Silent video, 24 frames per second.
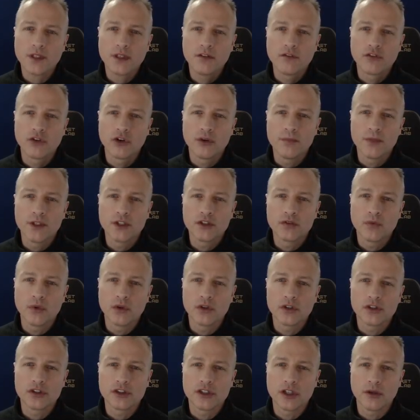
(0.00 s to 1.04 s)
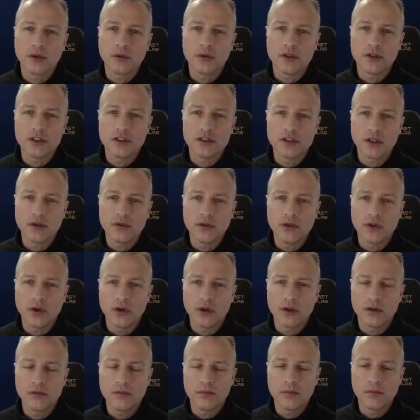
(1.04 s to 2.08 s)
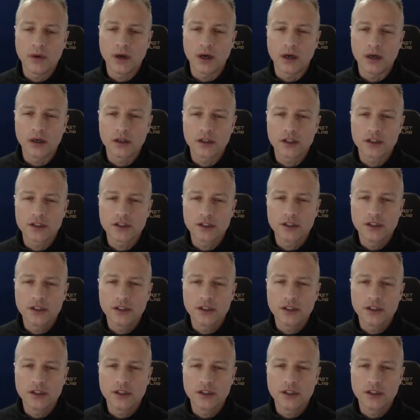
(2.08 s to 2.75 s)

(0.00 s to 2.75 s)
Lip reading: from this watchtower, which is now not marked,